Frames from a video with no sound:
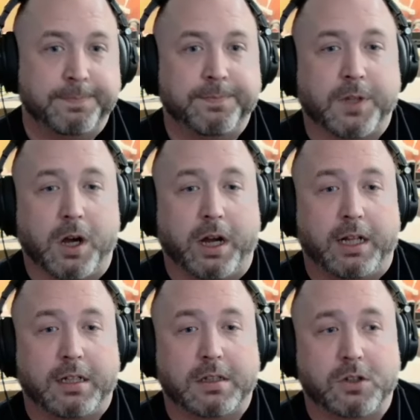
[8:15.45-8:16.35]
Alright,
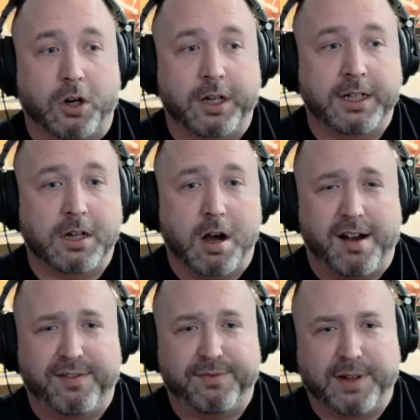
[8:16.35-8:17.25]
starting off,
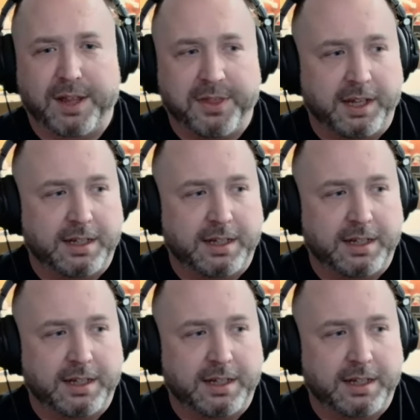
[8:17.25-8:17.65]
I think